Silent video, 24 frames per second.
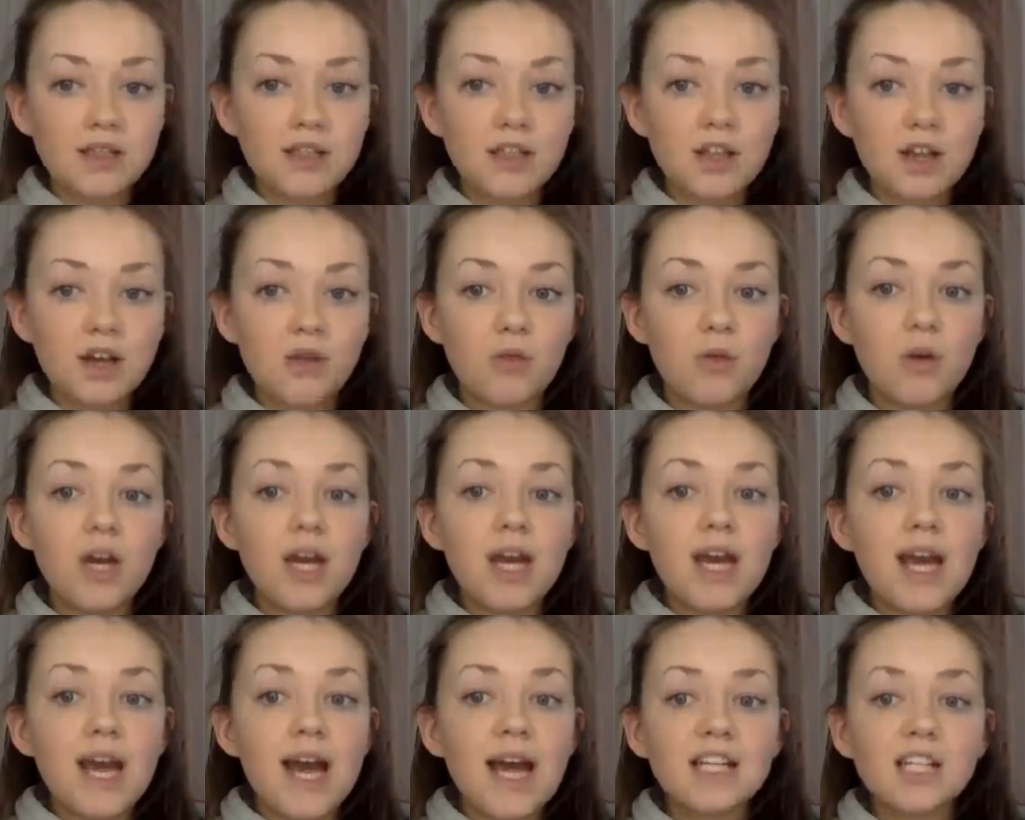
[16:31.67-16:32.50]
So it
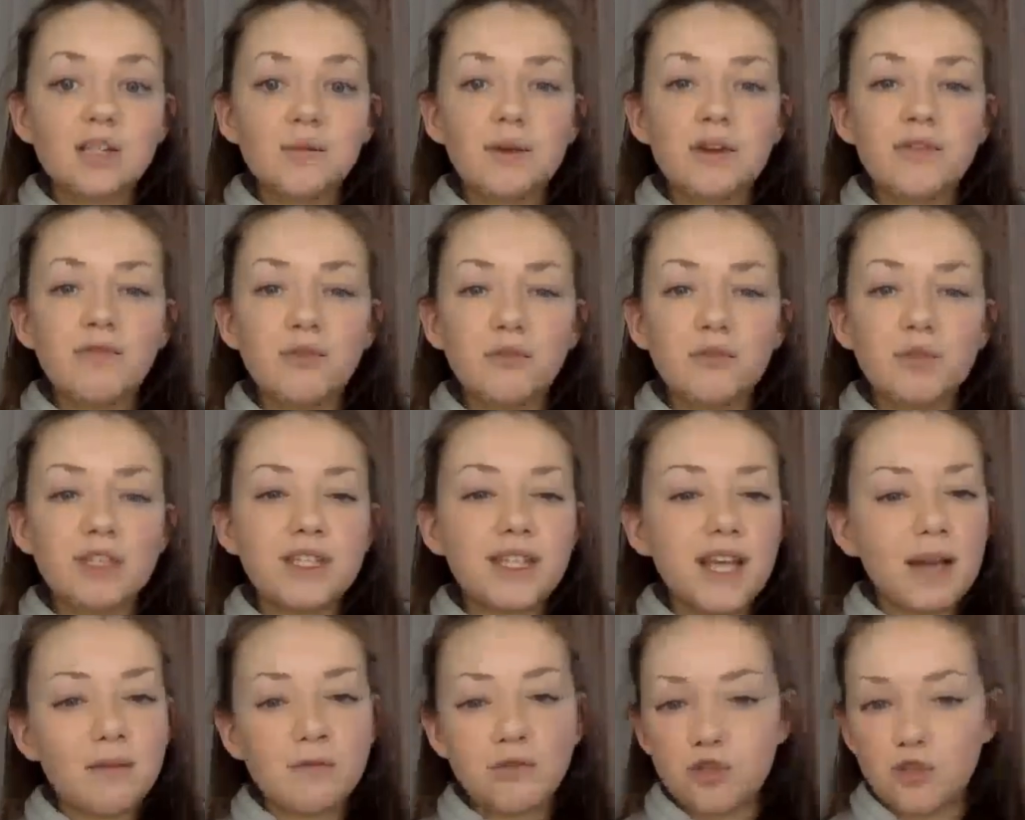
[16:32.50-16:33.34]
has to be from the
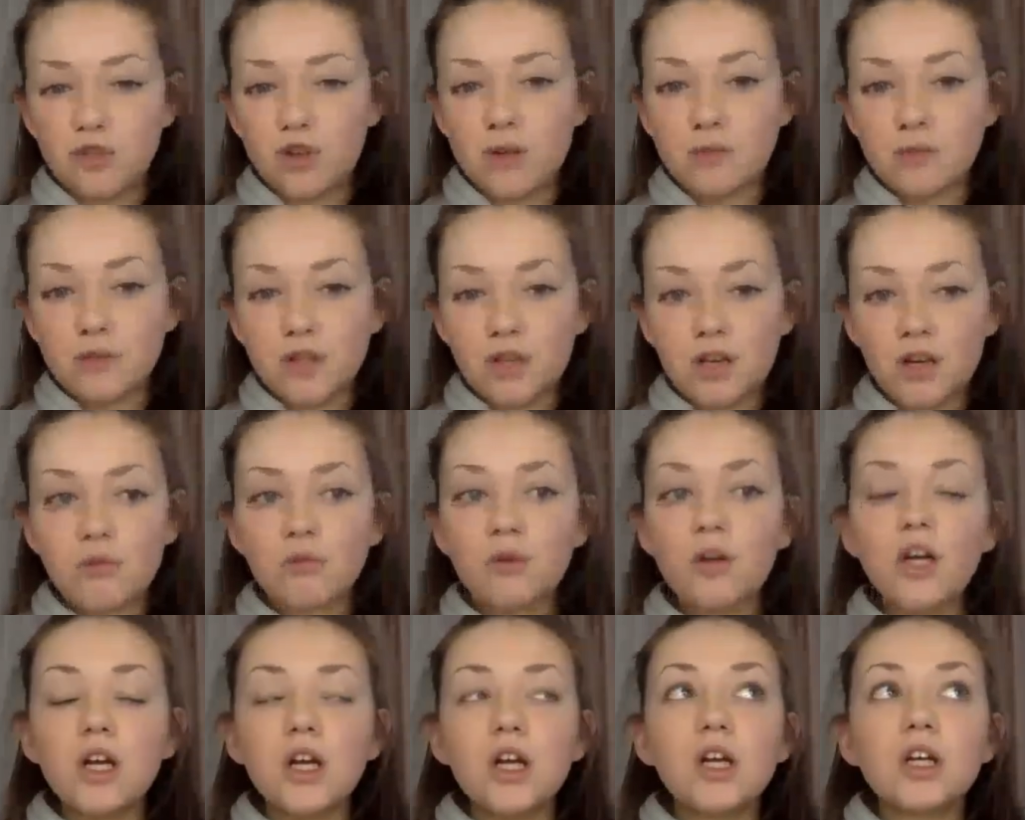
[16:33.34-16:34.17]
same script though.